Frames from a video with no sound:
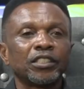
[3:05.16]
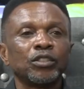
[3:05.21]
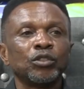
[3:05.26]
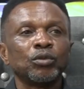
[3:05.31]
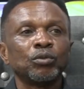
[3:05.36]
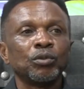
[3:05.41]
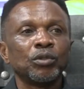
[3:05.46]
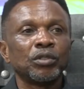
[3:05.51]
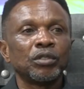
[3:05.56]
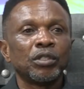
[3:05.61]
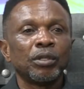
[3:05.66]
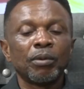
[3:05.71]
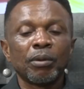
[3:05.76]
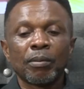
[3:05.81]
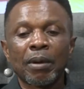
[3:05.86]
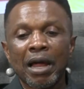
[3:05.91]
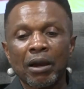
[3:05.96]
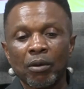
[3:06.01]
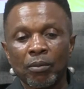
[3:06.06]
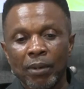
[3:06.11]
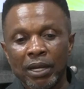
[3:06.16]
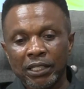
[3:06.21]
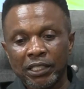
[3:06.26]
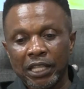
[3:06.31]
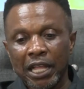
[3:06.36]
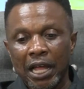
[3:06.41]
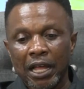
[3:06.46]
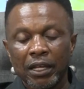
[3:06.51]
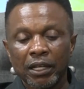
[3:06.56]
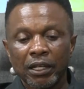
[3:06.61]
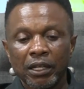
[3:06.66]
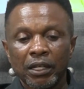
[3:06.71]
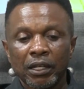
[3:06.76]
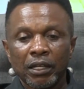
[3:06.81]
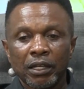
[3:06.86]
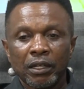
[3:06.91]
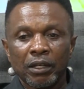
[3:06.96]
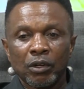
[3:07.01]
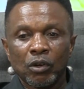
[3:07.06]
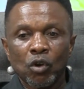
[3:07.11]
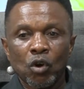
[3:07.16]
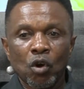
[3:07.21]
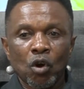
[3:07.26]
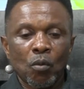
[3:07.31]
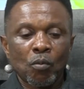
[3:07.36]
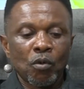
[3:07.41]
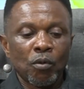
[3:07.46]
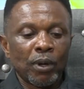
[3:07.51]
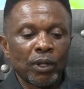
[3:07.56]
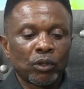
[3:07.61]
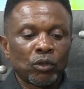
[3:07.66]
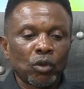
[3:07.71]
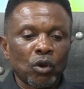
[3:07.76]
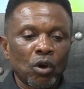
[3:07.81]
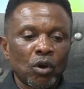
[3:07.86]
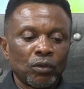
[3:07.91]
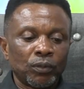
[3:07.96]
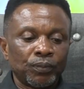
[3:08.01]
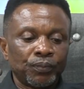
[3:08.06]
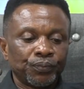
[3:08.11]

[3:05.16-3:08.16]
no bi nti me man master. No omo beto